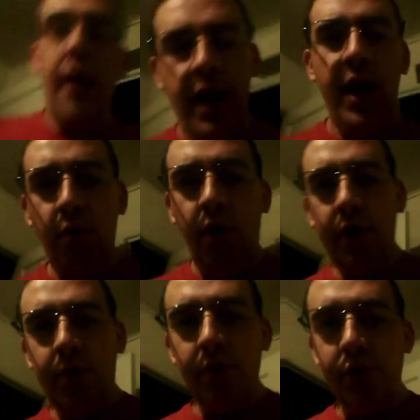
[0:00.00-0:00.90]
And we're
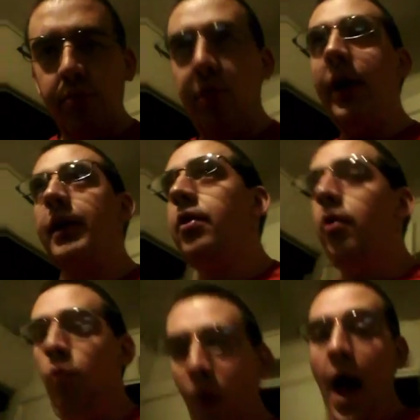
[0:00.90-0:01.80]
on commercial break.
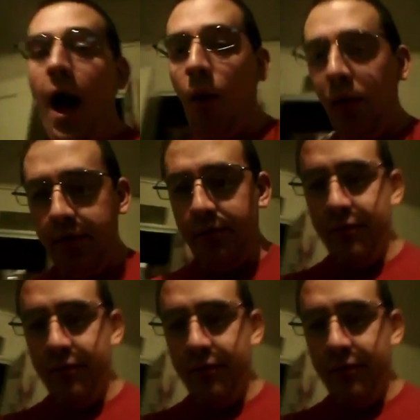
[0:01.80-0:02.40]
Wow.